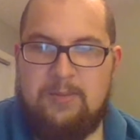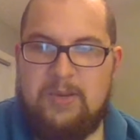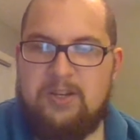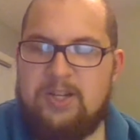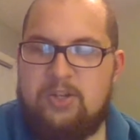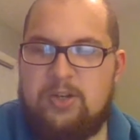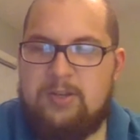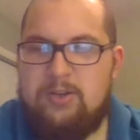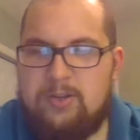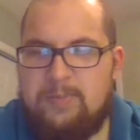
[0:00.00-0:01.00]
because you
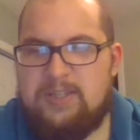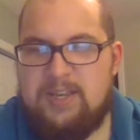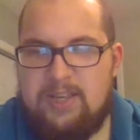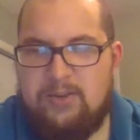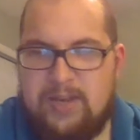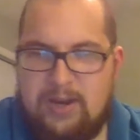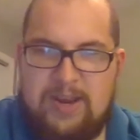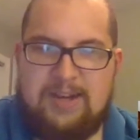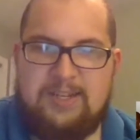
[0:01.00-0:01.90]
could be saying that you can't react